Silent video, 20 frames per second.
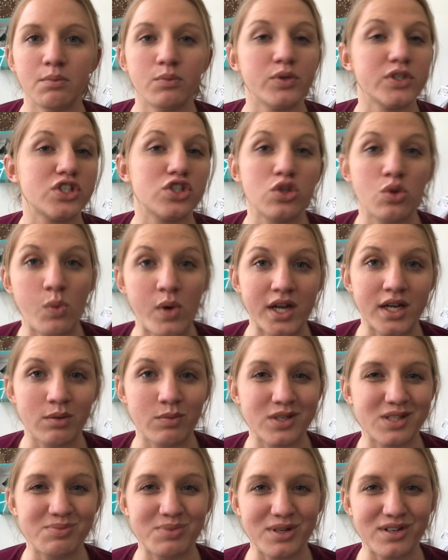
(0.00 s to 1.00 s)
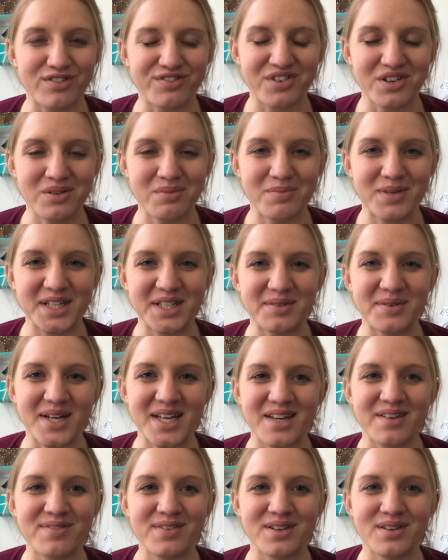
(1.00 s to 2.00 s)
which the wedding was beautiful, by the
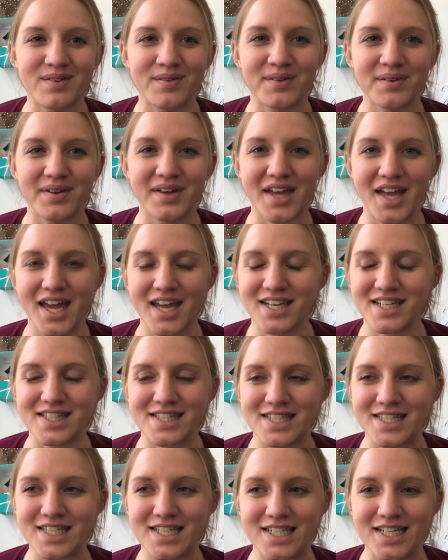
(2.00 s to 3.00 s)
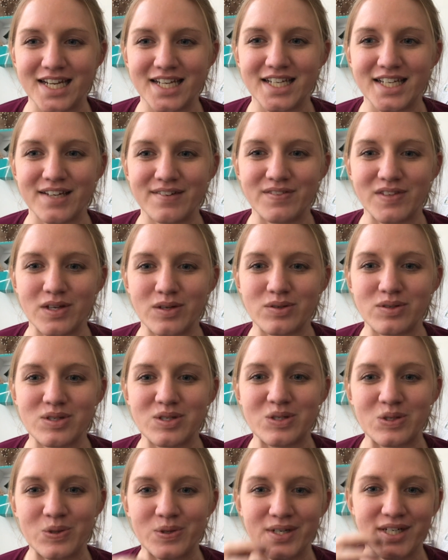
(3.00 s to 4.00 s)
way, if you hadn't seen any of those
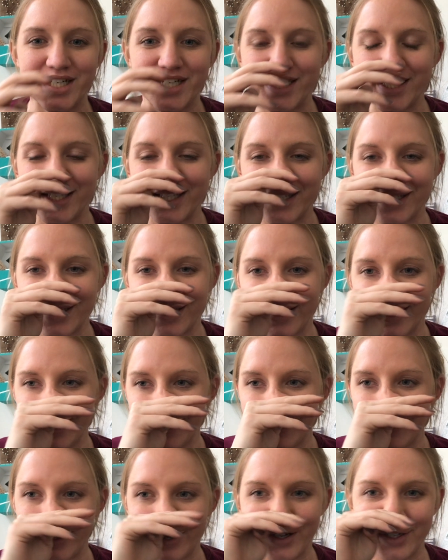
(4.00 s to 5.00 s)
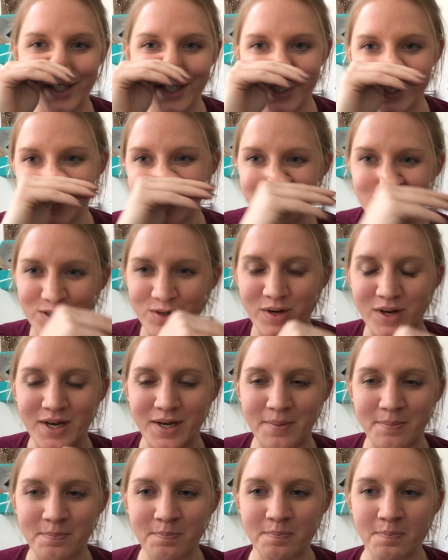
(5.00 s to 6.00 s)
stories on
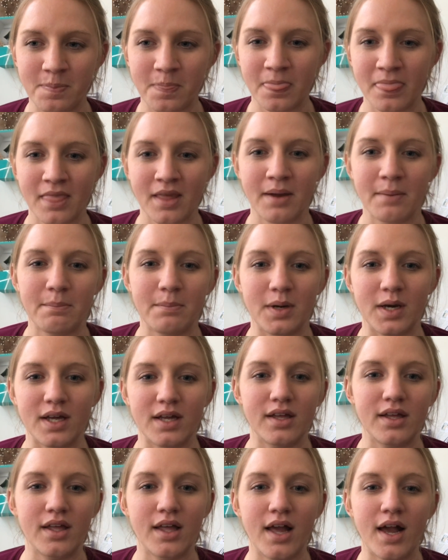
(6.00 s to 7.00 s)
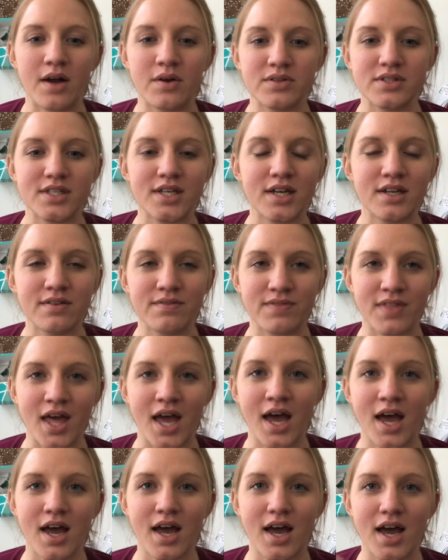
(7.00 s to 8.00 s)
Instagram. But outside of
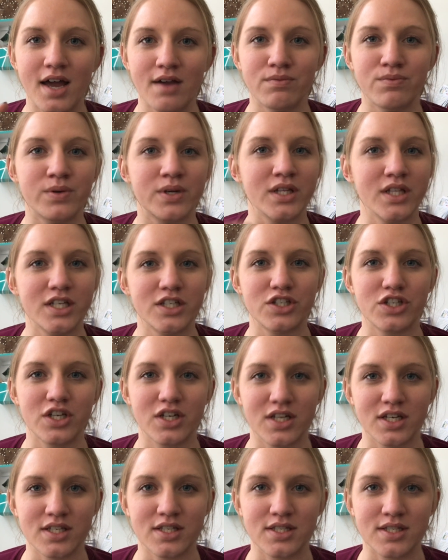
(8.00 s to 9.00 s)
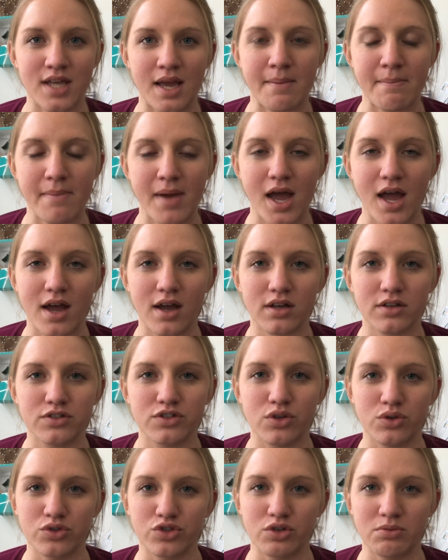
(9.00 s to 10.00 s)
that, I really took a step back
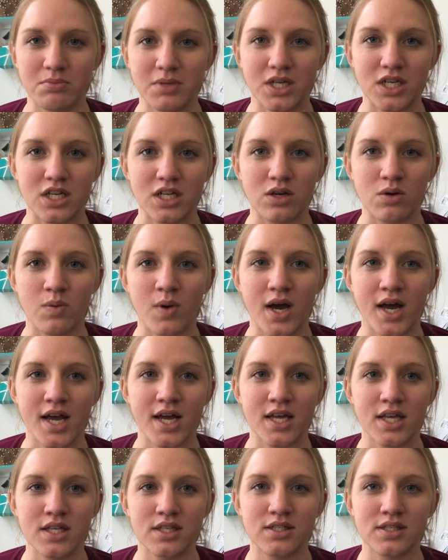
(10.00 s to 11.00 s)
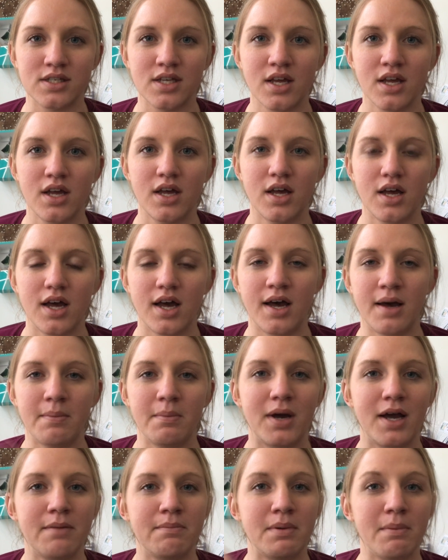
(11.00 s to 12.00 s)
social media wise.
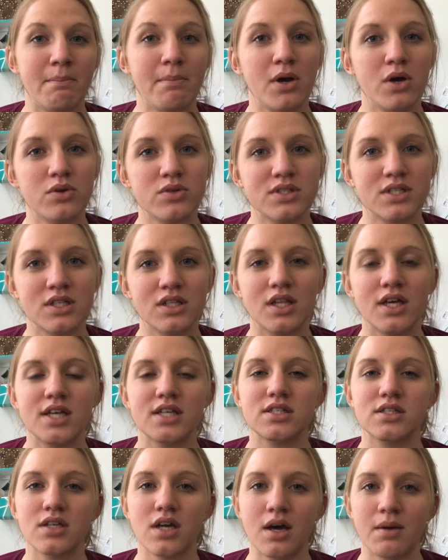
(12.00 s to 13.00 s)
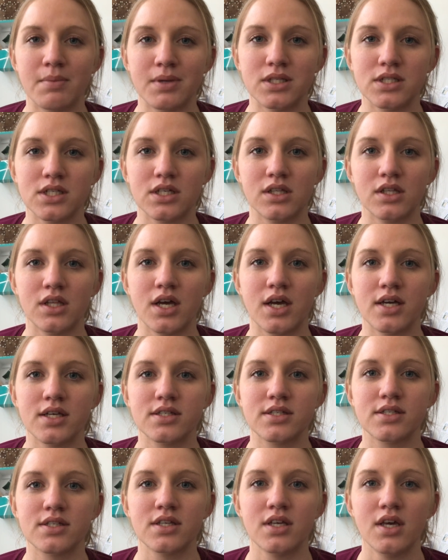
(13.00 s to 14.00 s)
I've been posting less, commenting
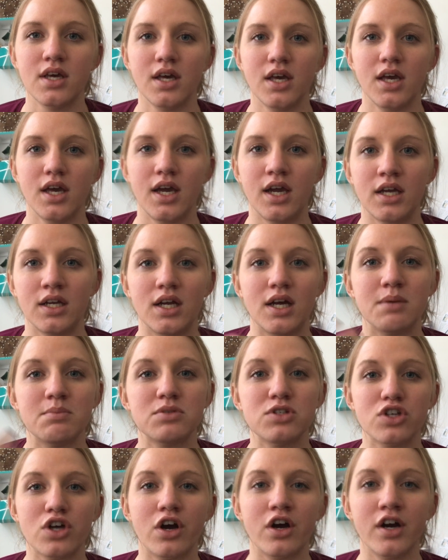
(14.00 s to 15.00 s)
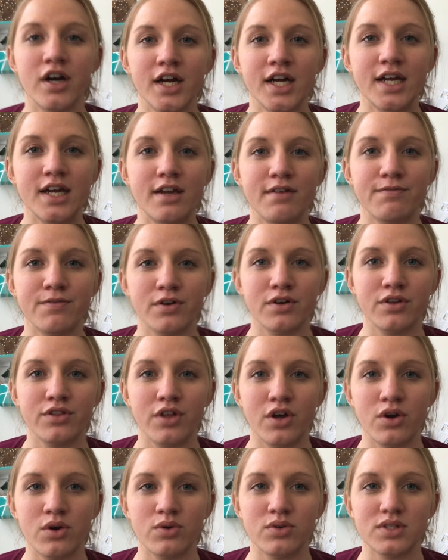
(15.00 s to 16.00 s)
less, And I'm sorry for
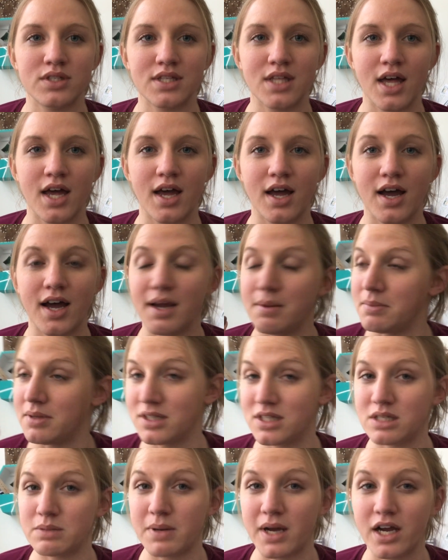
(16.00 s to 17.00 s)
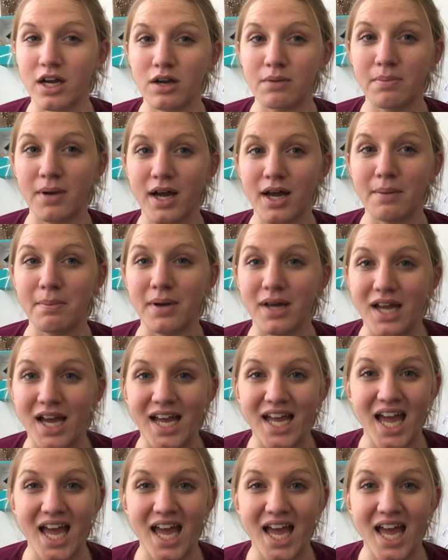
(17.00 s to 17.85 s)
those that I'm inspired by, but I